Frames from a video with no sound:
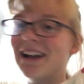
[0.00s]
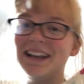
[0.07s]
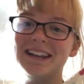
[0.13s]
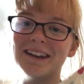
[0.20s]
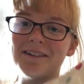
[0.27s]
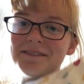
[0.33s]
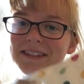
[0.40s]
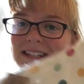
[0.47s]
I
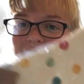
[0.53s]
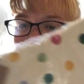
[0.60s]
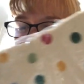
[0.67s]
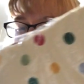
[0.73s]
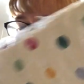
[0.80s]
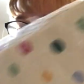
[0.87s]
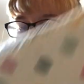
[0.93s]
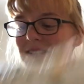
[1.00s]
love this so
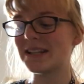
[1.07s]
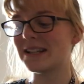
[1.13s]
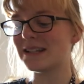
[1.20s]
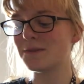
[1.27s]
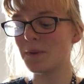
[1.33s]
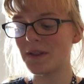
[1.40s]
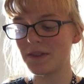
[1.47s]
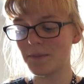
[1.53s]
much. This is
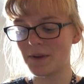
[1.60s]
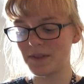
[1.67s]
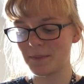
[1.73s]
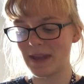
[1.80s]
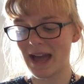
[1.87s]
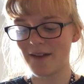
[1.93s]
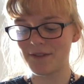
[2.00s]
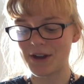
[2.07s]
what the one that we
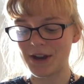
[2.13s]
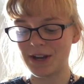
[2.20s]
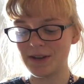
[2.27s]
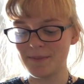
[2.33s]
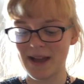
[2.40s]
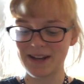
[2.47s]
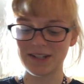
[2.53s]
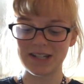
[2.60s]
have at
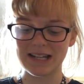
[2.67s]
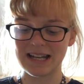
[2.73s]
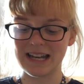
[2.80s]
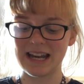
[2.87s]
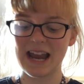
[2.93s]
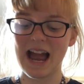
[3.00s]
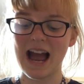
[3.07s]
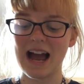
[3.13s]
home, actually,
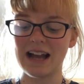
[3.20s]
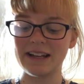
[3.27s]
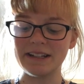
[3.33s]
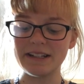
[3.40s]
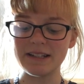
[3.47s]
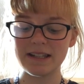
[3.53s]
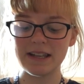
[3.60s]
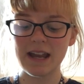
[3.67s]

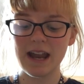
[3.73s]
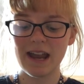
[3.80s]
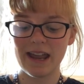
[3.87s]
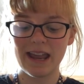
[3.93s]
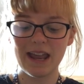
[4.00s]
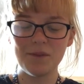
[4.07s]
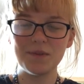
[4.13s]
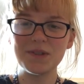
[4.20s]
and
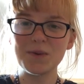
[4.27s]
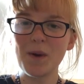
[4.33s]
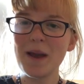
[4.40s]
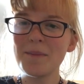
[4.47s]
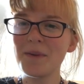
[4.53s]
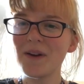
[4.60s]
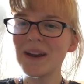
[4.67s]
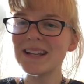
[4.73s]
it was
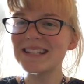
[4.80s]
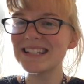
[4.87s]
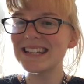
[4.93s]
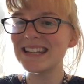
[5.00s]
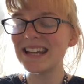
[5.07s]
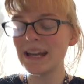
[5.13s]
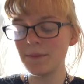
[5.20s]
quite pricey.